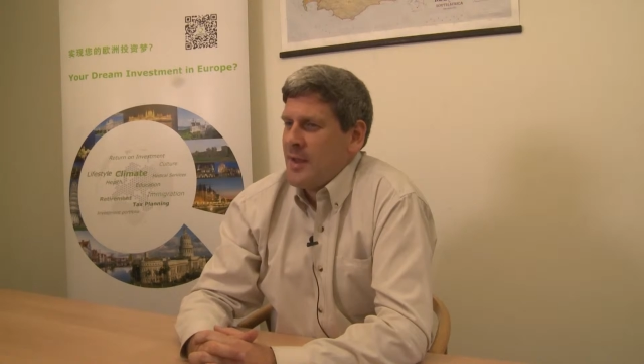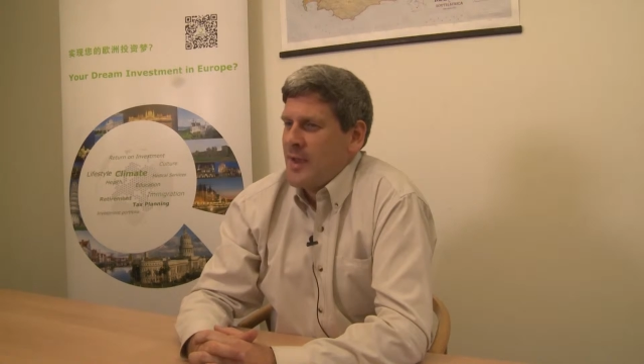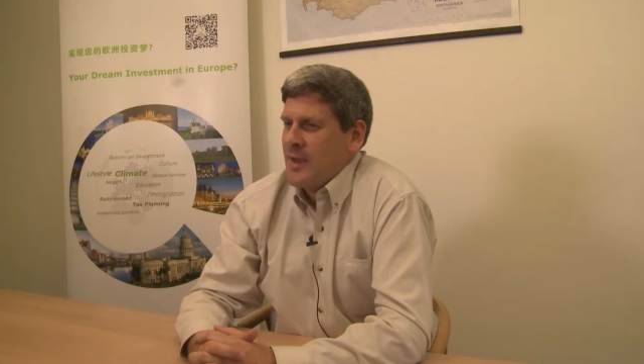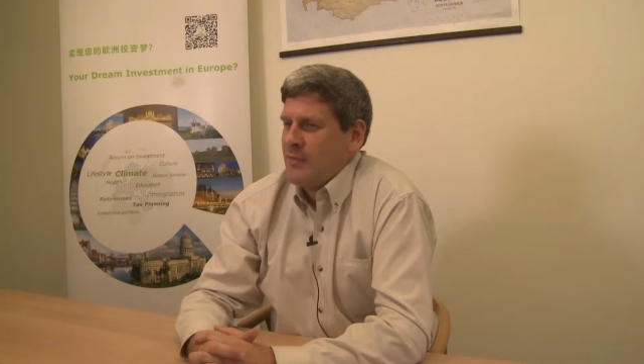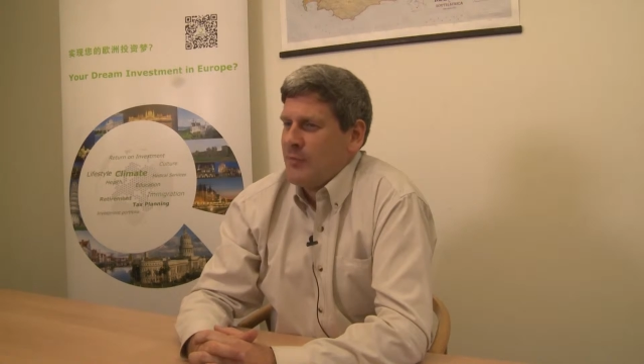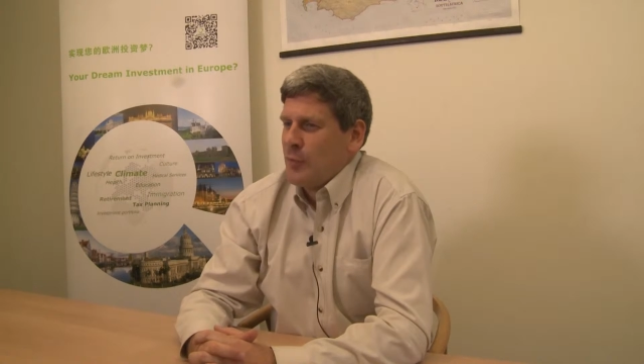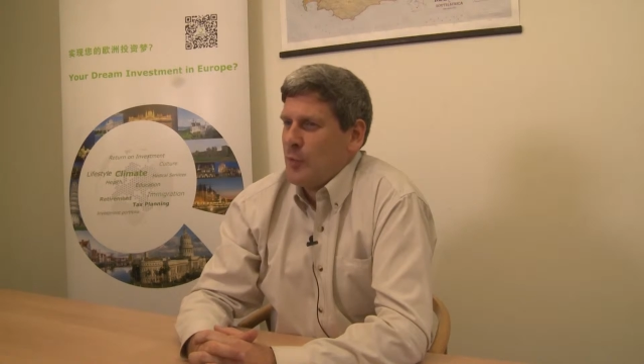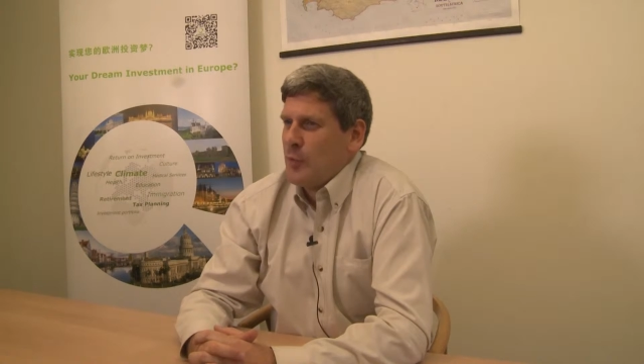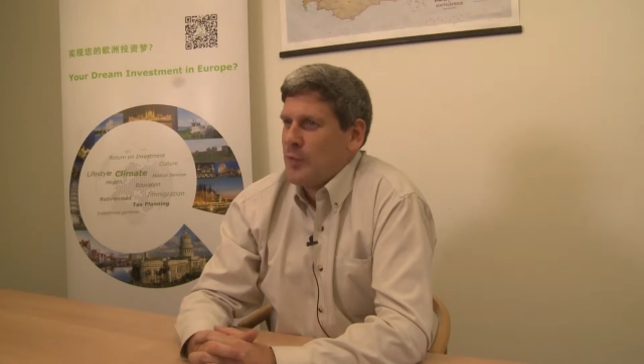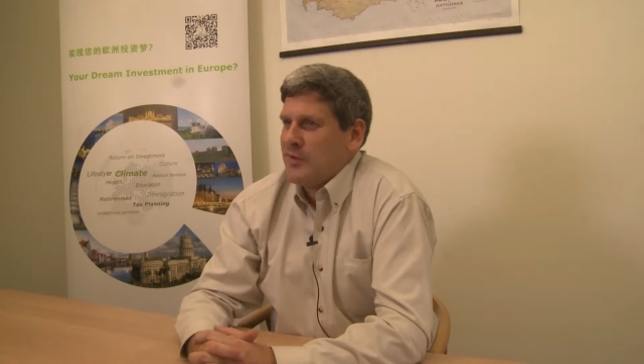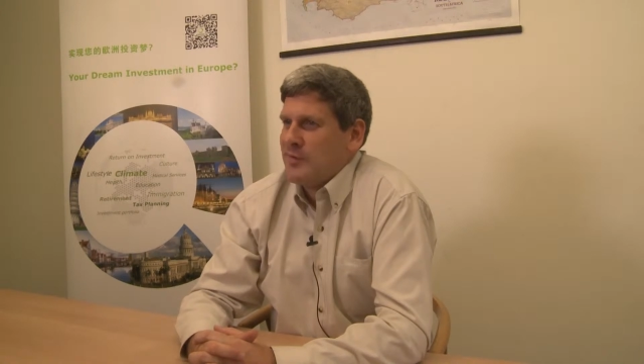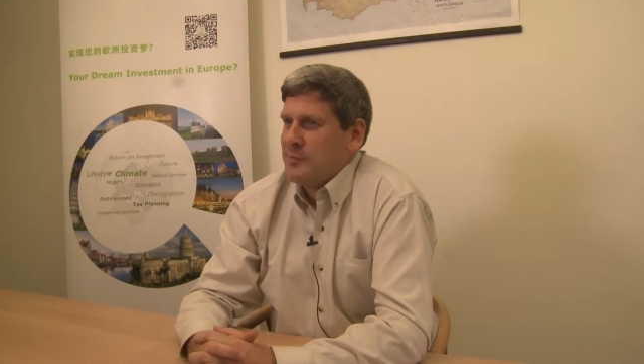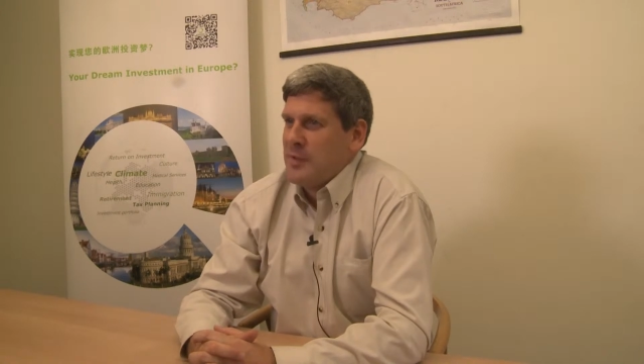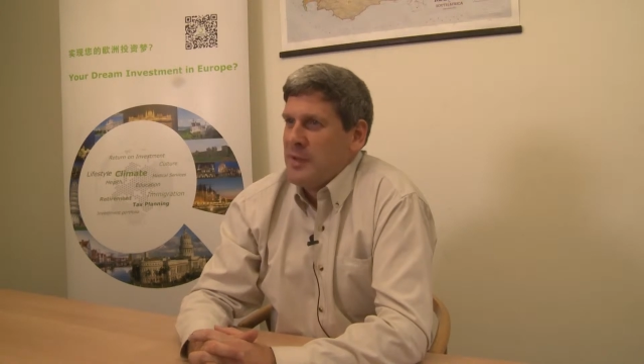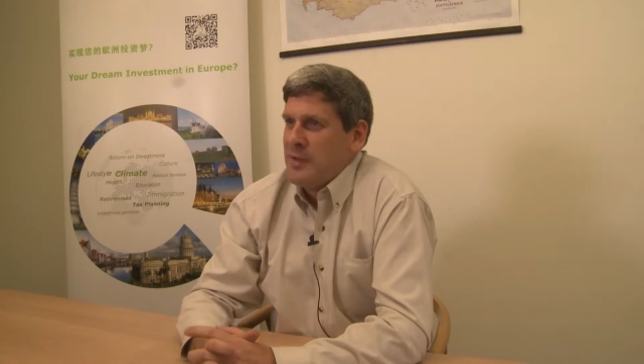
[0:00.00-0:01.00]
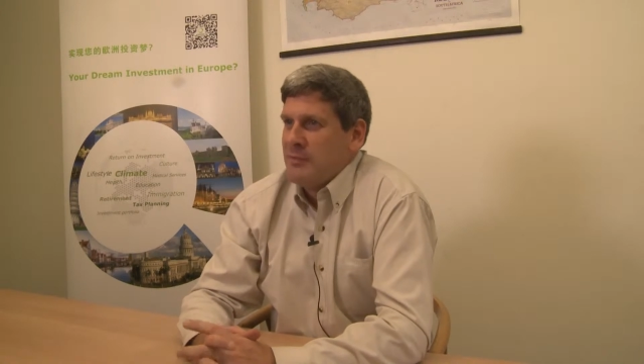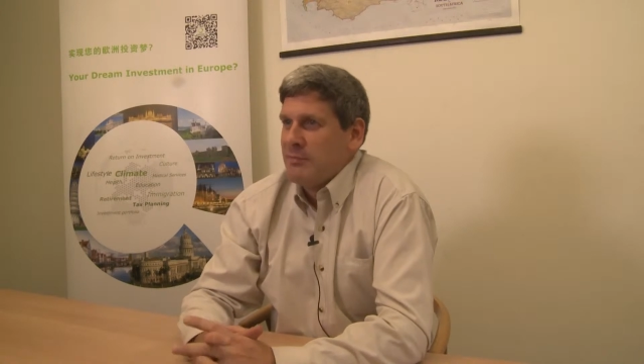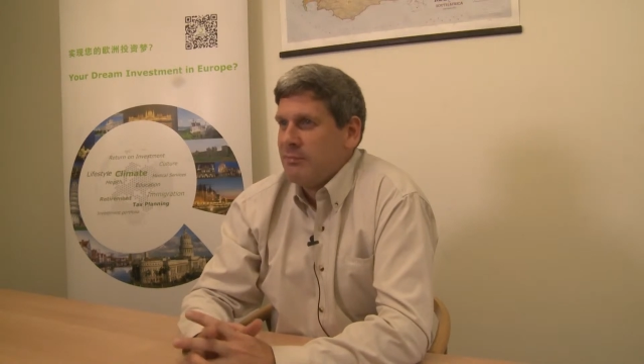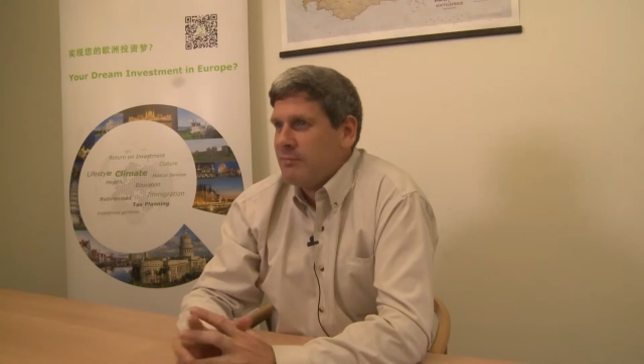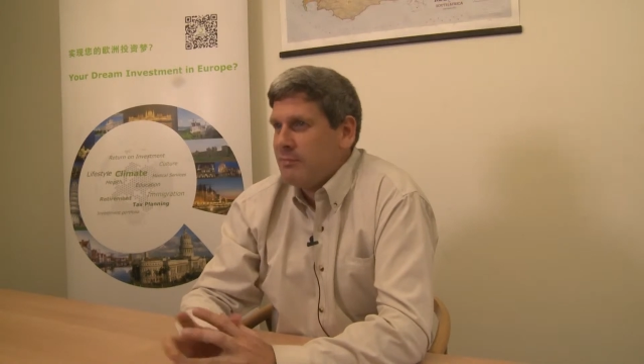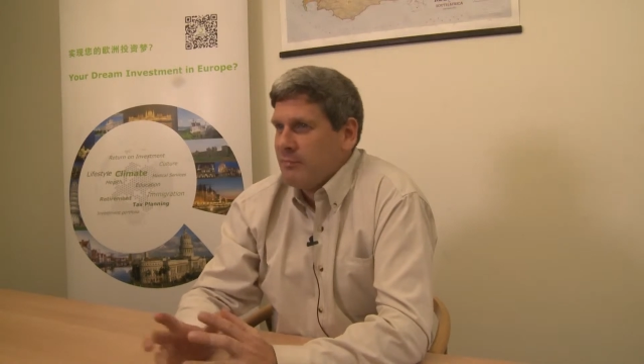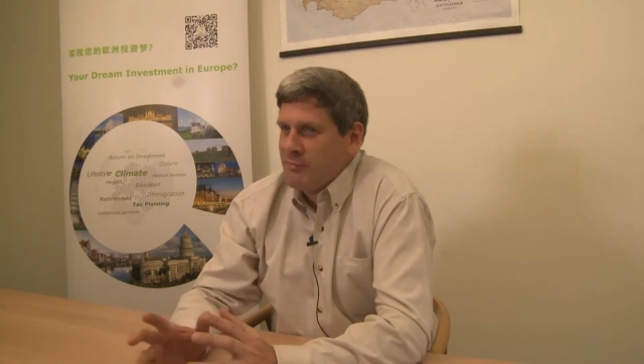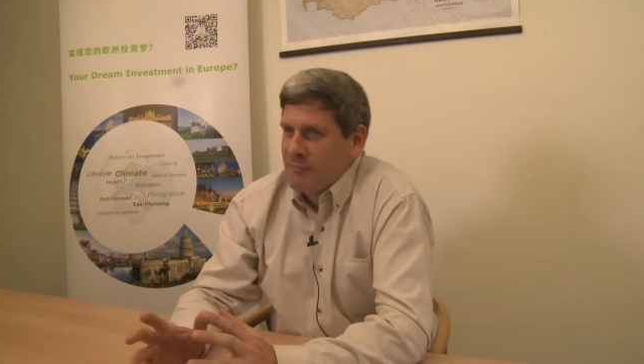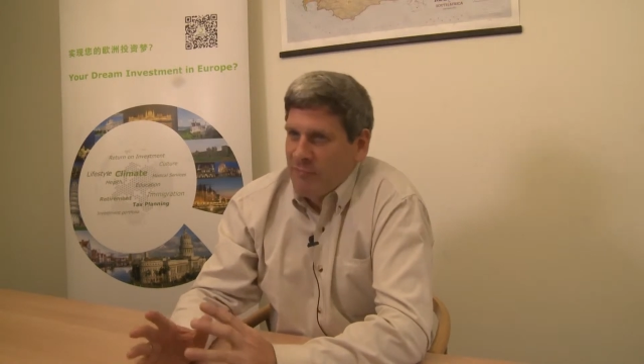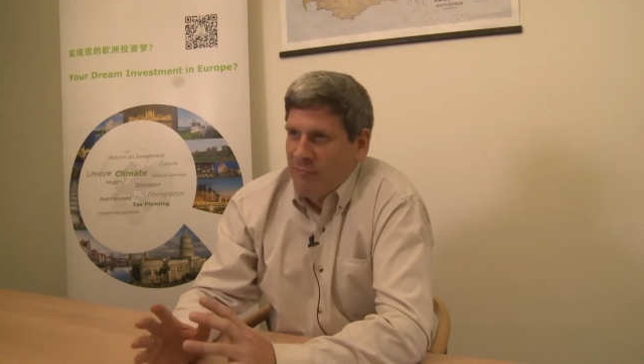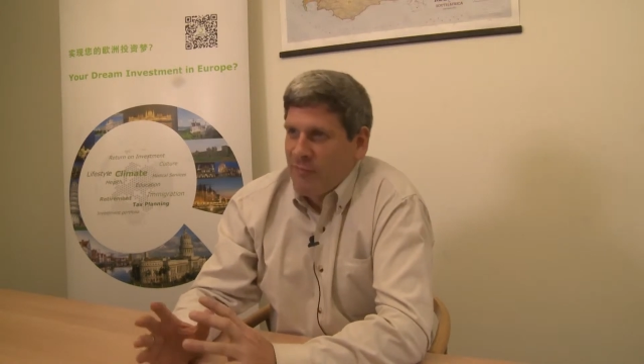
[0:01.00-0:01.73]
have always been